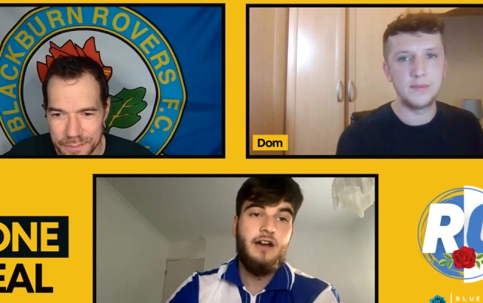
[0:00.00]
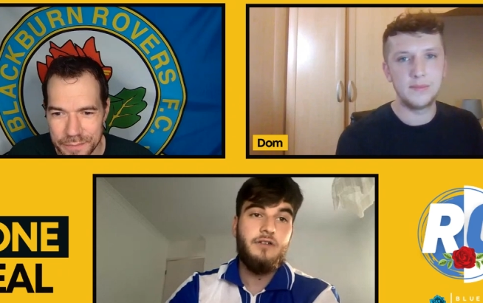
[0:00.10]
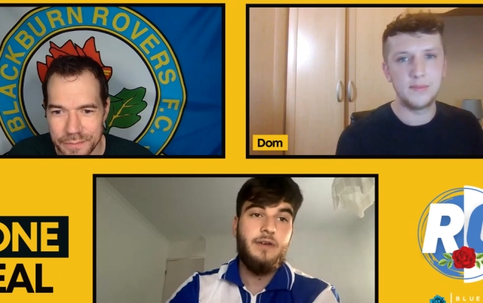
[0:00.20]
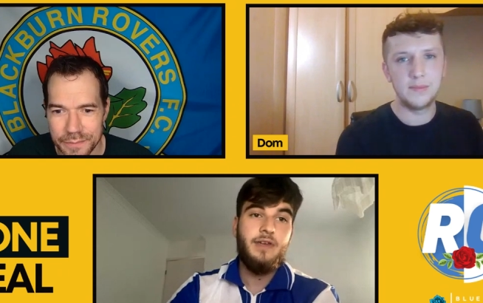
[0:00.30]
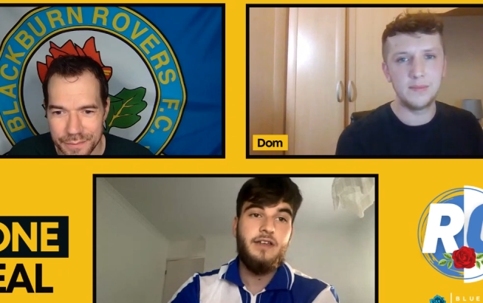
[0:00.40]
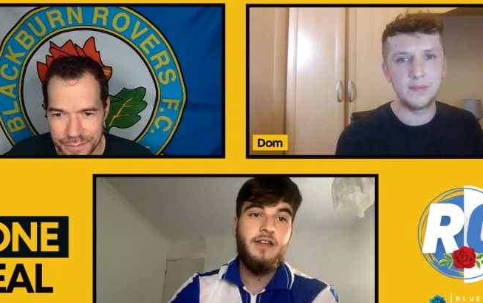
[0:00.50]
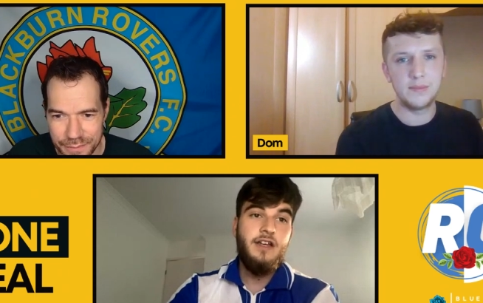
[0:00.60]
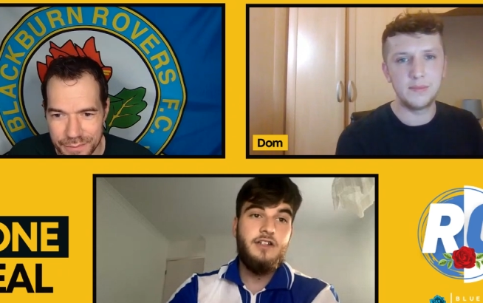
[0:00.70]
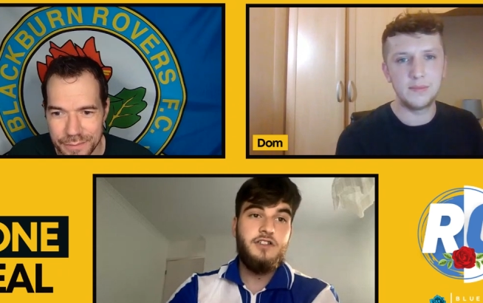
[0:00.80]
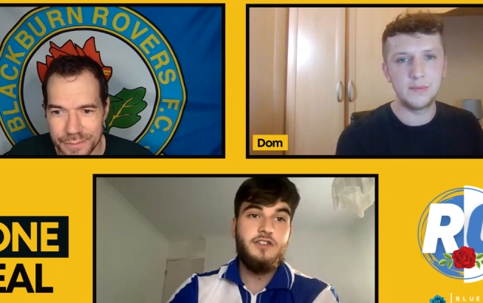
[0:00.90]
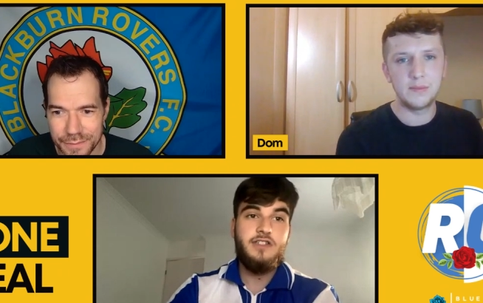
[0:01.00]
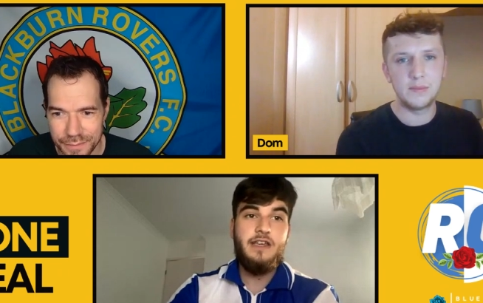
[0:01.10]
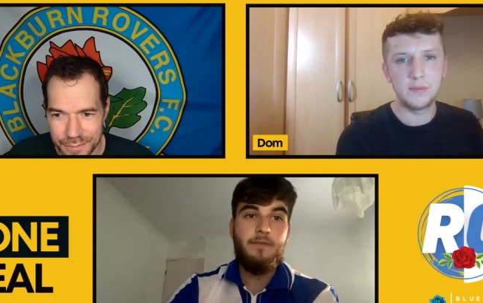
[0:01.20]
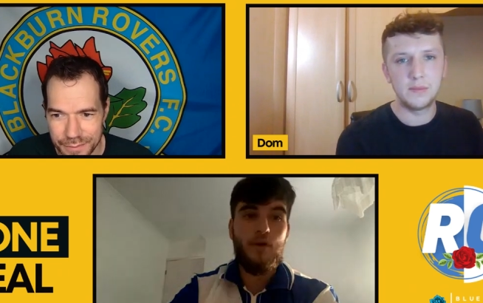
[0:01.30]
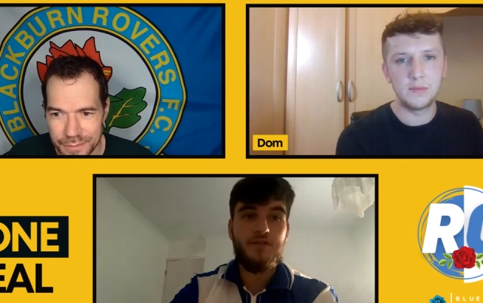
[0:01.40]
Speaker 1: down, I mean,
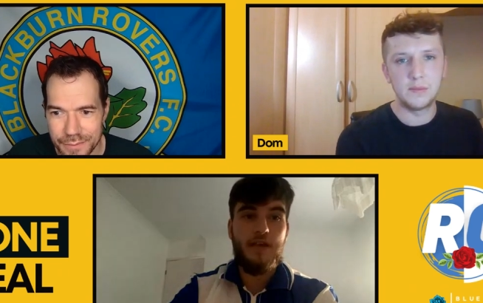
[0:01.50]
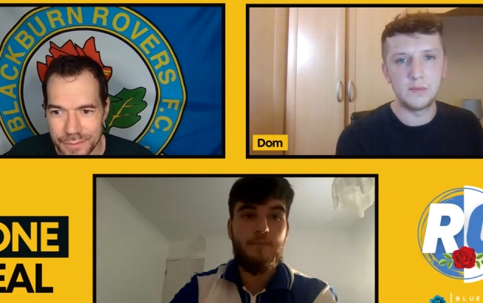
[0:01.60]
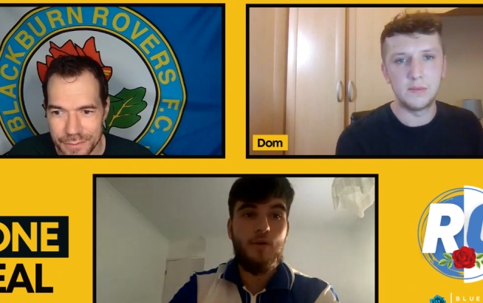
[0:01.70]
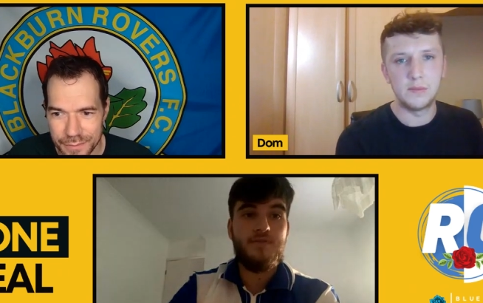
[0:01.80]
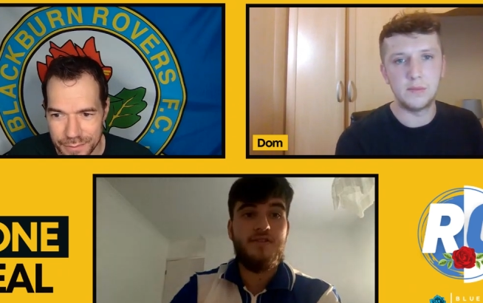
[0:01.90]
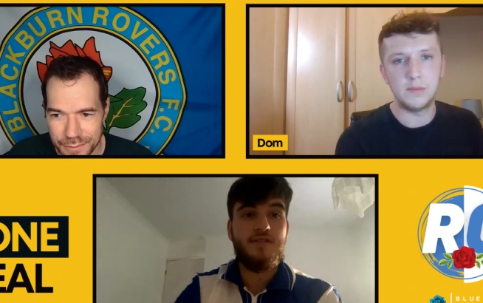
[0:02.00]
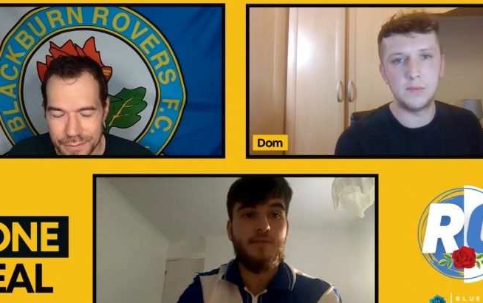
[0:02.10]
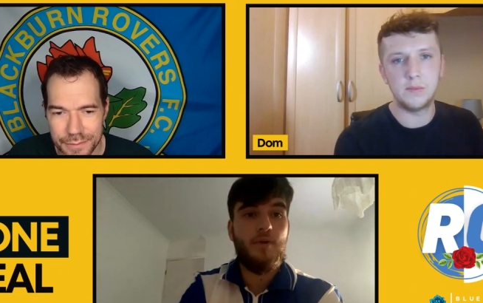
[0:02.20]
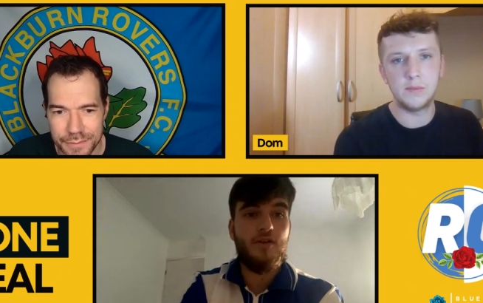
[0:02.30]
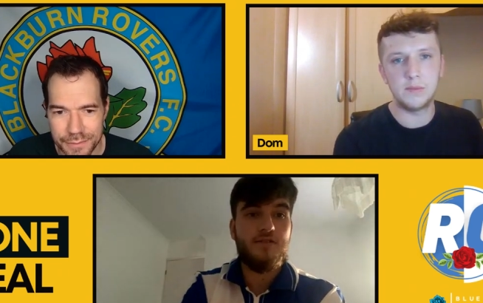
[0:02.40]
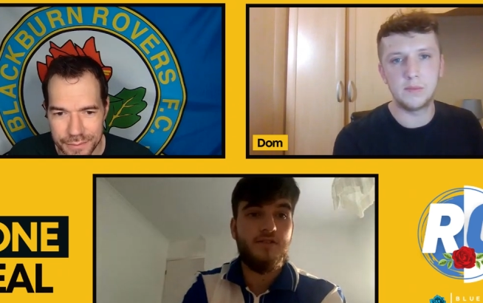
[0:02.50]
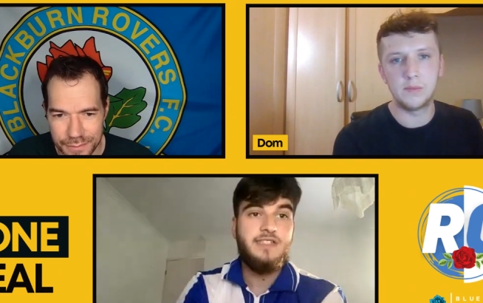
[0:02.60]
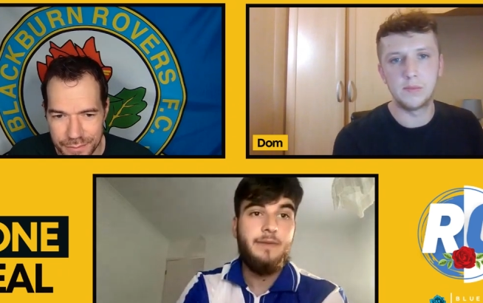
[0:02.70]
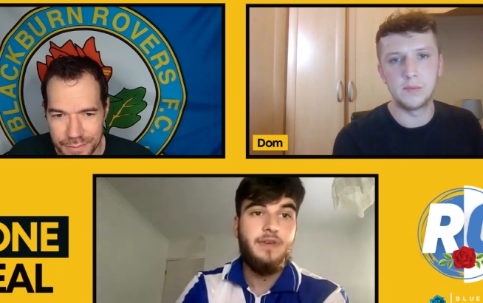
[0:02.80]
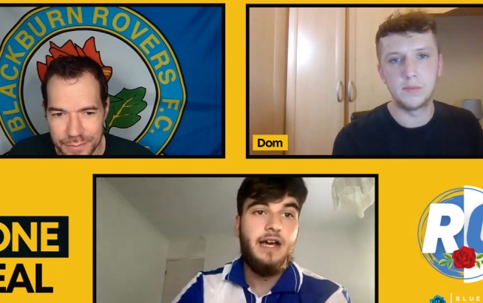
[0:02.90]
seeing balls getting pumped into the box to
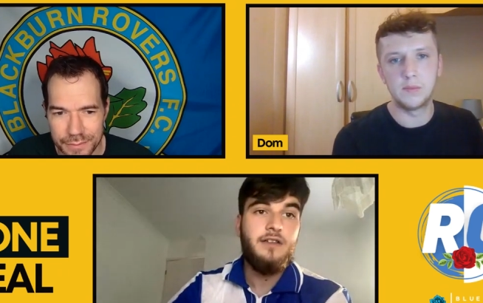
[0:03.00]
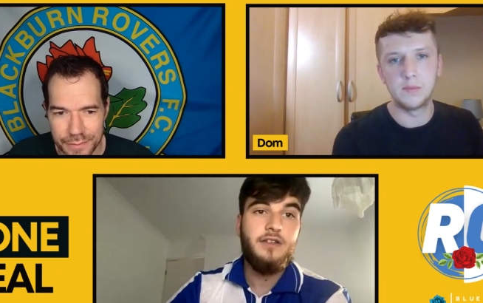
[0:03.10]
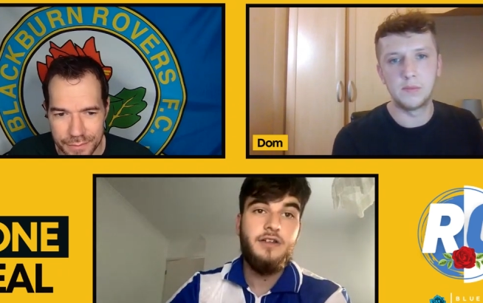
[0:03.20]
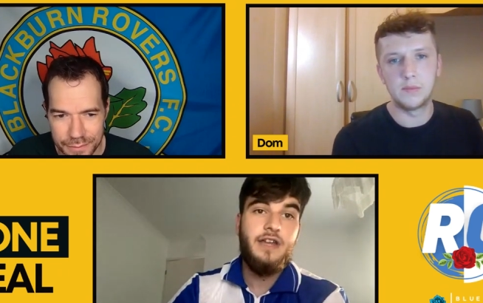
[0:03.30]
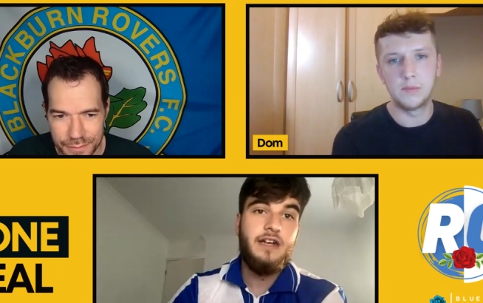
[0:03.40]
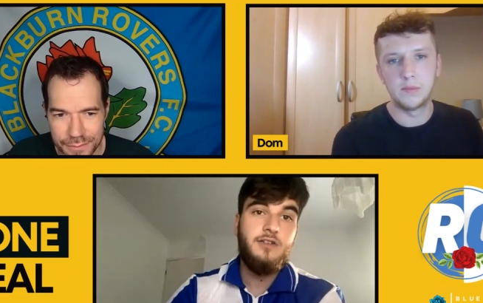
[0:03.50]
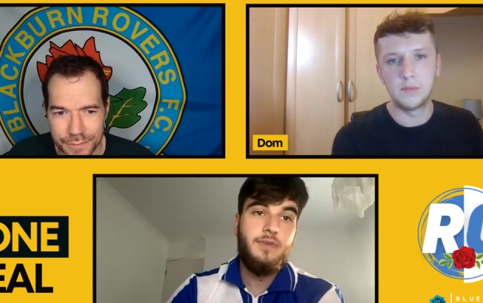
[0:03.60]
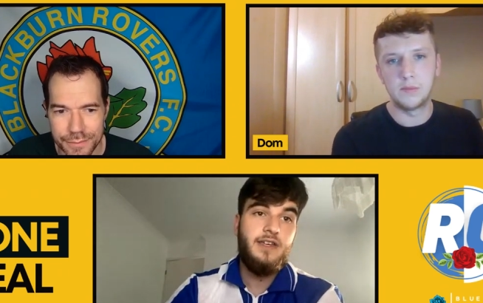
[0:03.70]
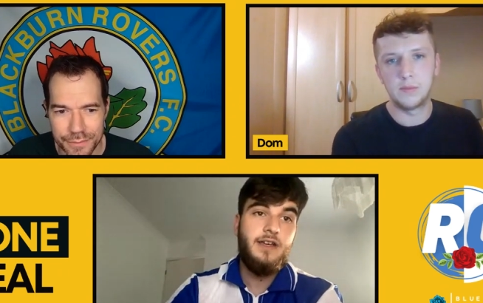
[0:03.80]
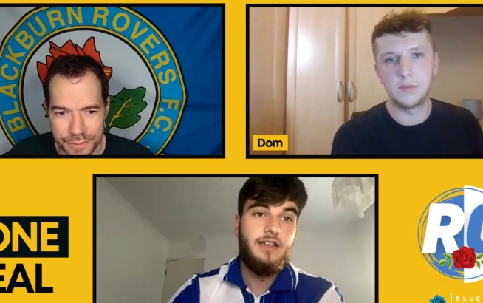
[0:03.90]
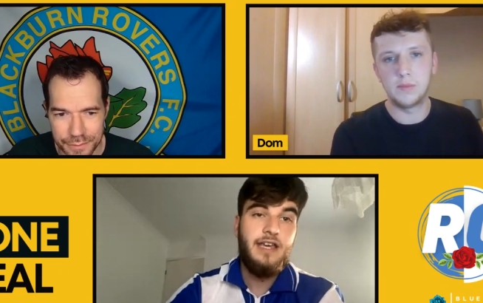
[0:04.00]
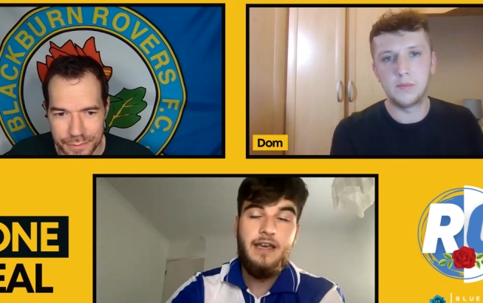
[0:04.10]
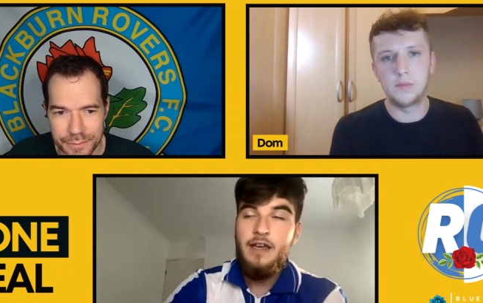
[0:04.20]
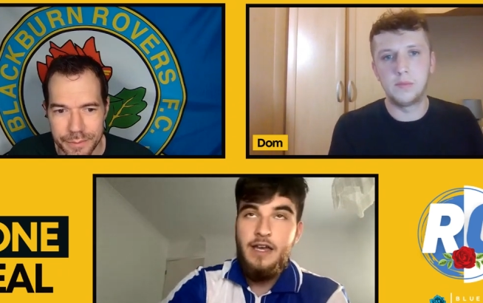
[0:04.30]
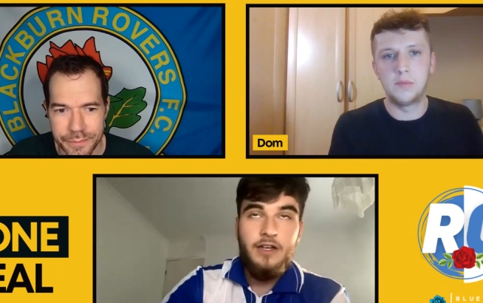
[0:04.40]
Sam Gallagher, that could be a
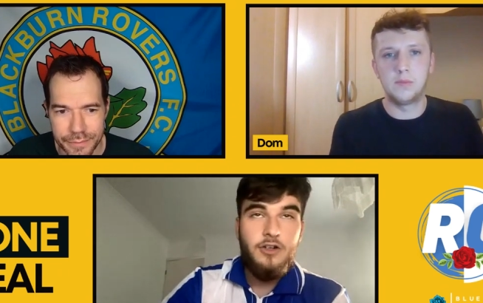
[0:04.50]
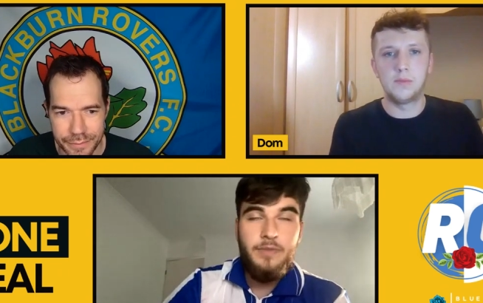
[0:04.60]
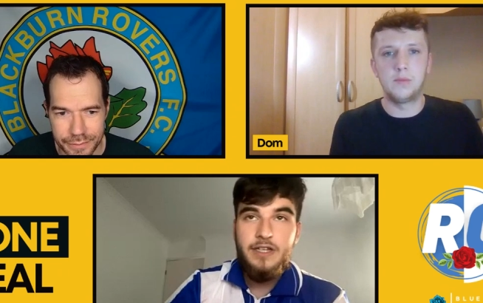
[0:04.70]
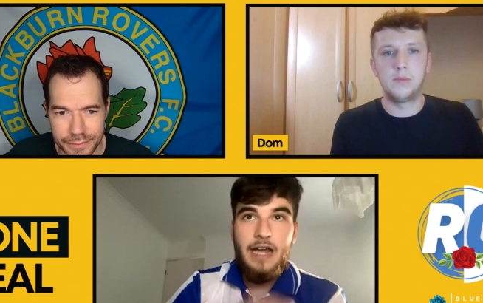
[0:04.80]
game, could be